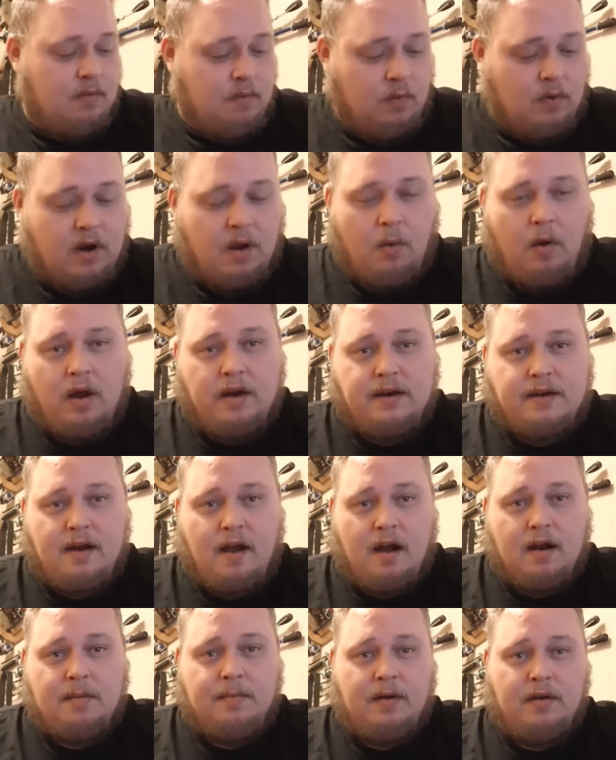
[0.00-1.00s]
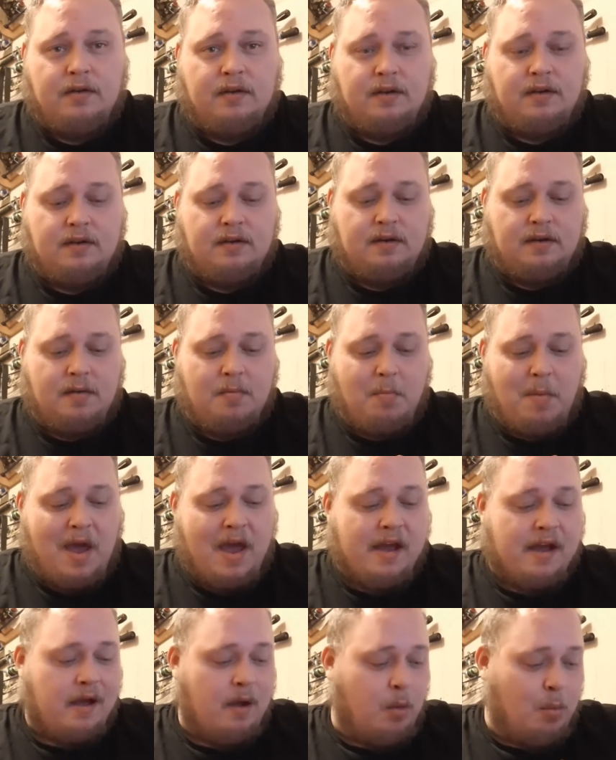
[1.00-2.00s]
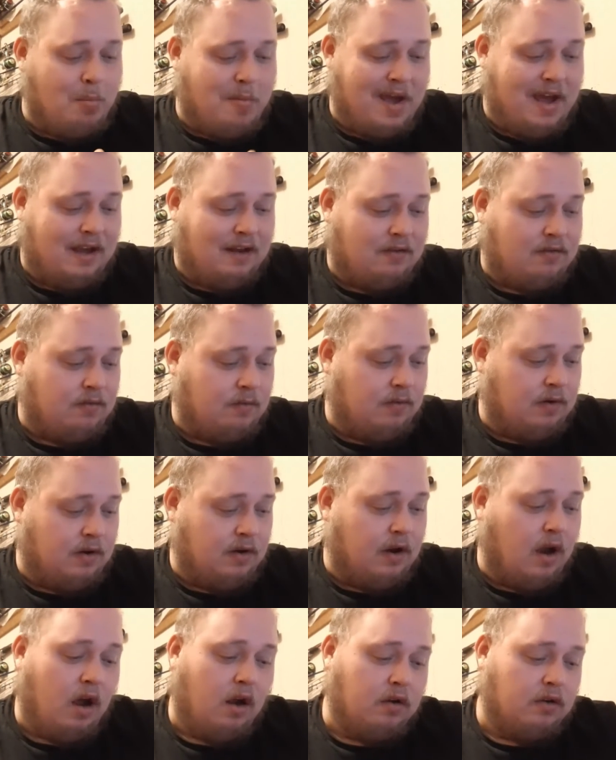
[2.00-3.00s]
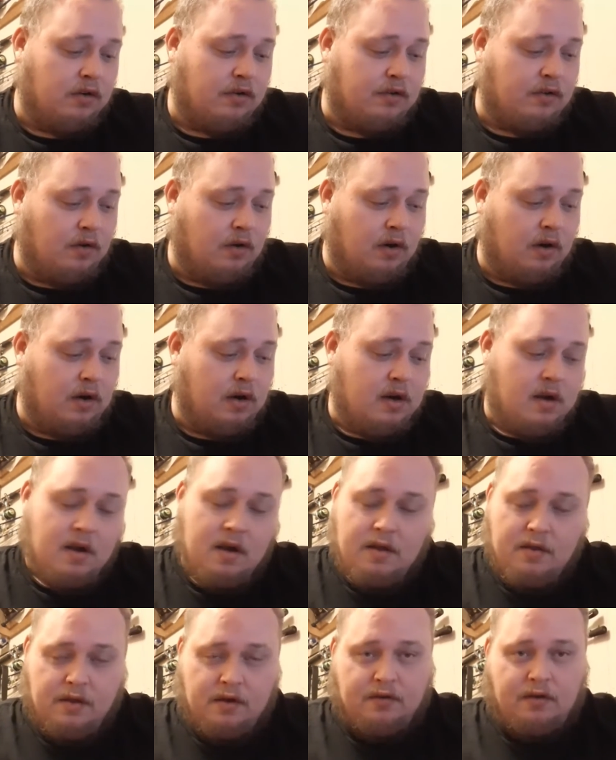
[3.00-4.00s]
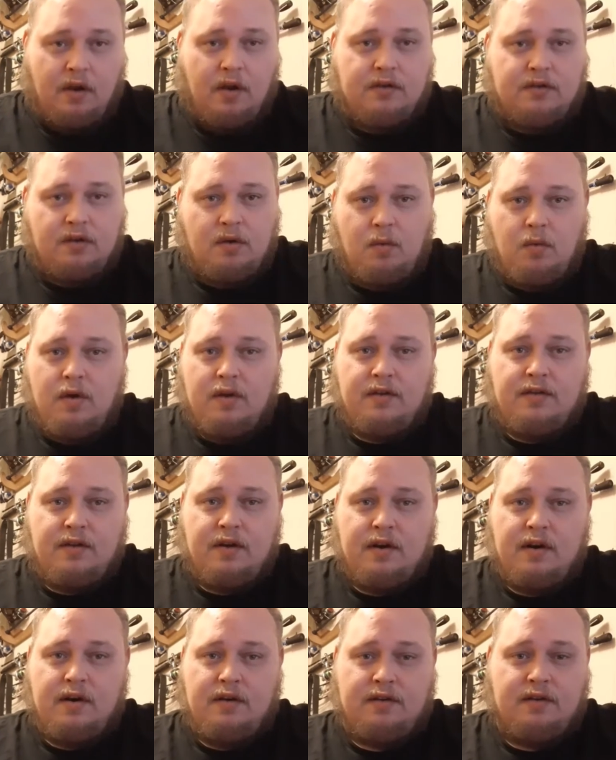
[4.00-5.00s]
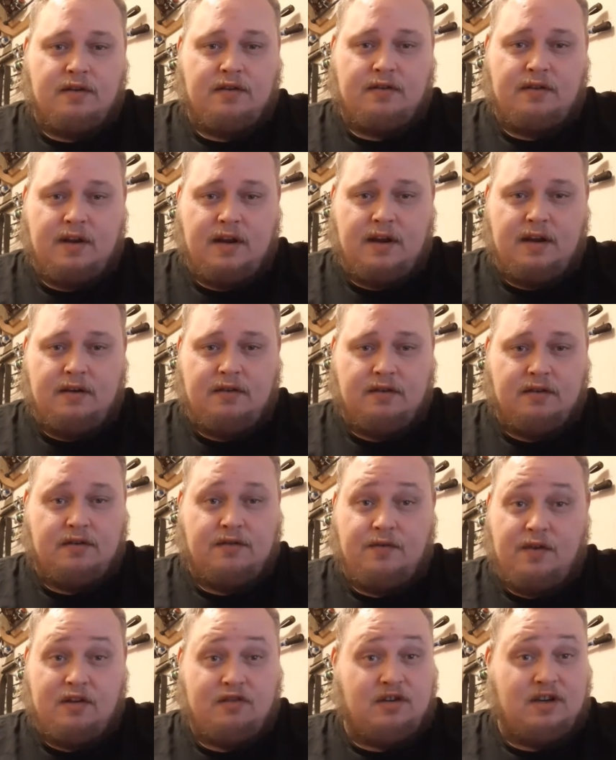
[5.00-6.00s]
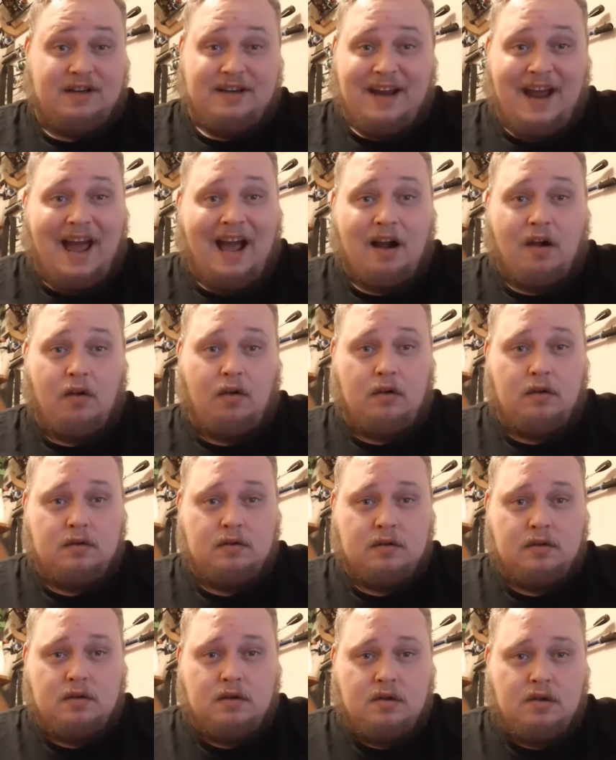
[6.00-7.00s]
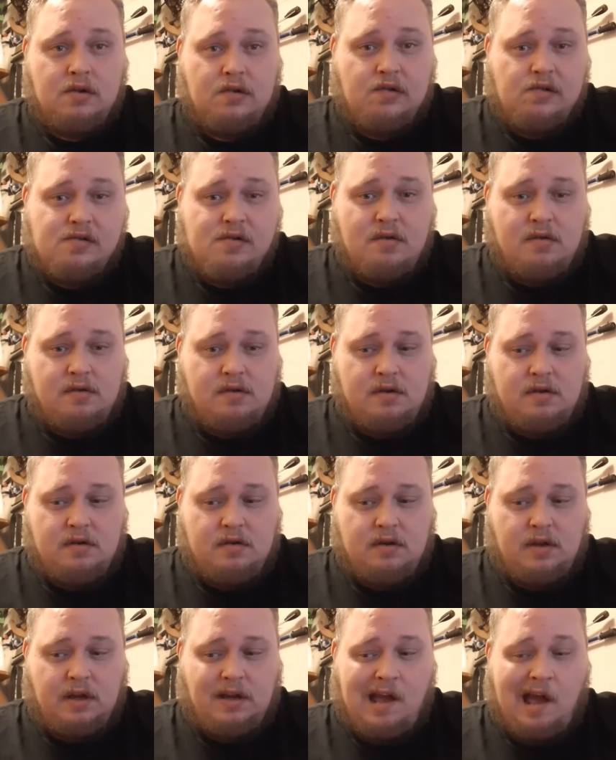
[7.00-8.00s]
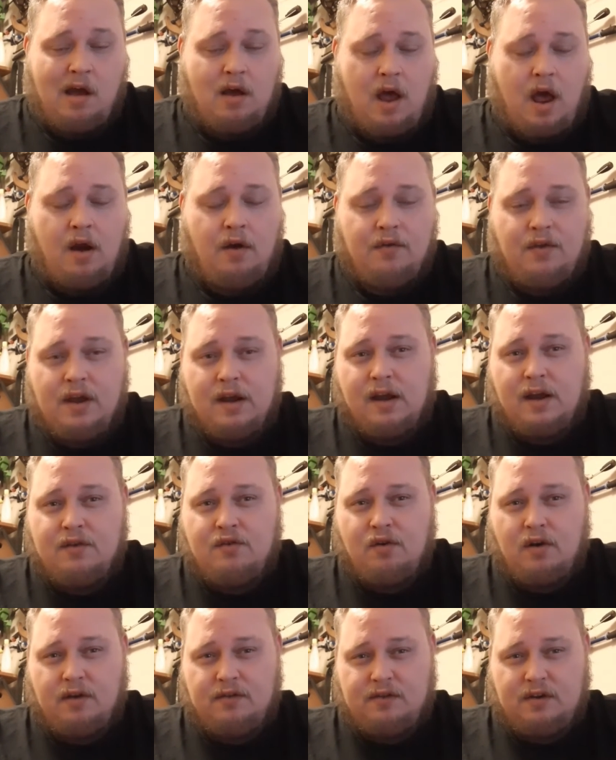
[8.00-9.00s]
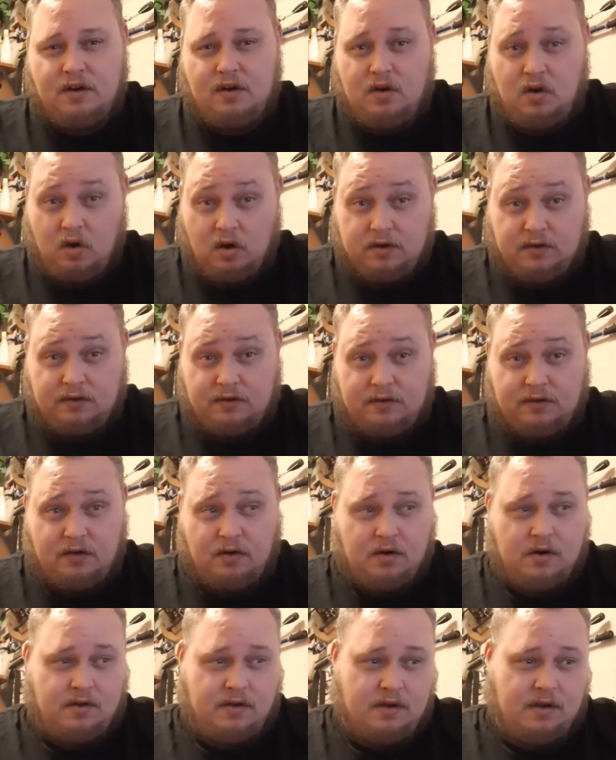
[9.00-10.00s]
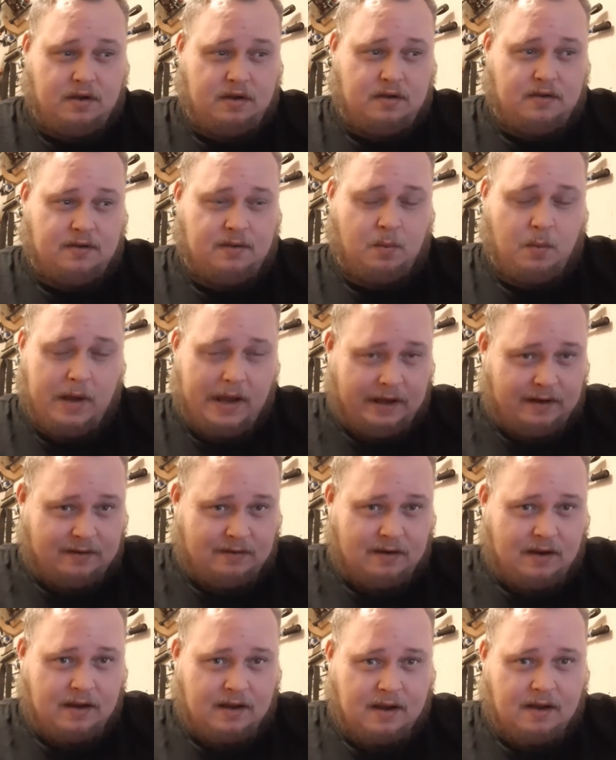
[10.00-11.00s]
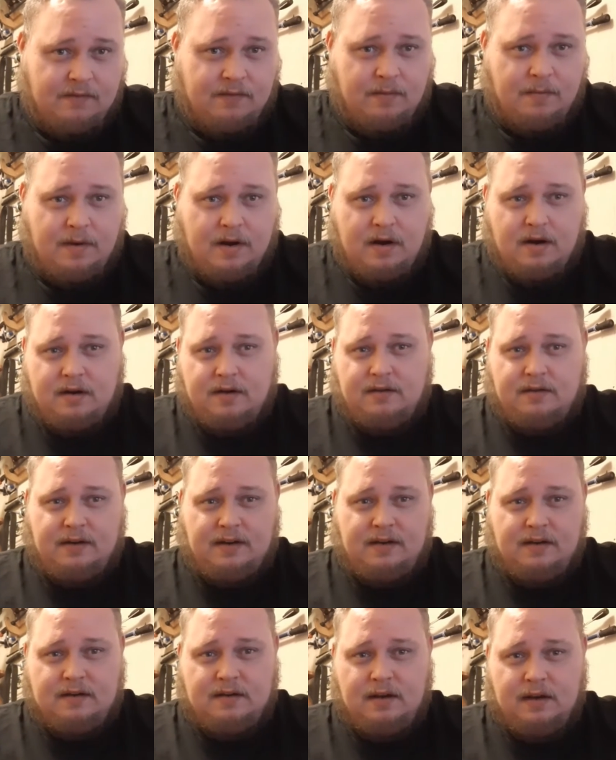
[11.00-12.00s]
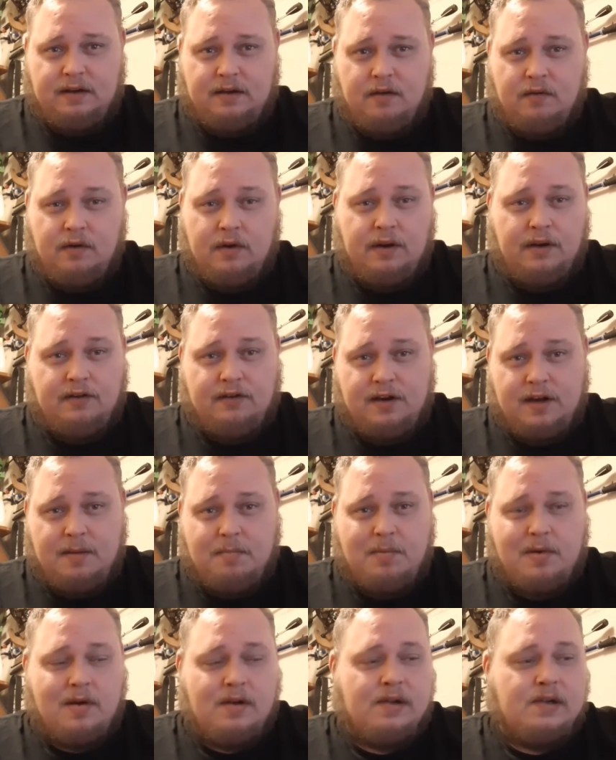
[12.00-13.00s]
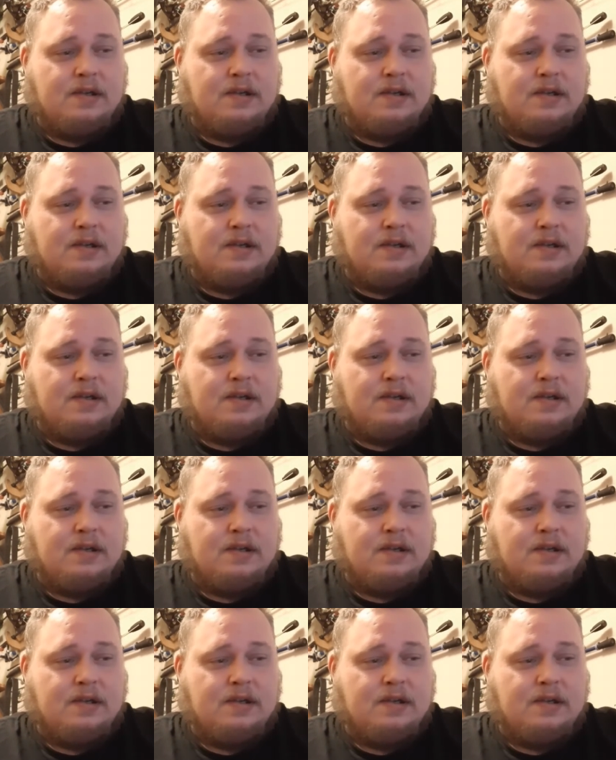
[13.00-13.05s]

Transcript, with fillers: what I wanted to talk about the the Mako baits from the dollar store. There's also ones there that just say just fishing tackle. Like I, I don't think I trust the hooks or the the weights that you get from there because they look like they're really cheap,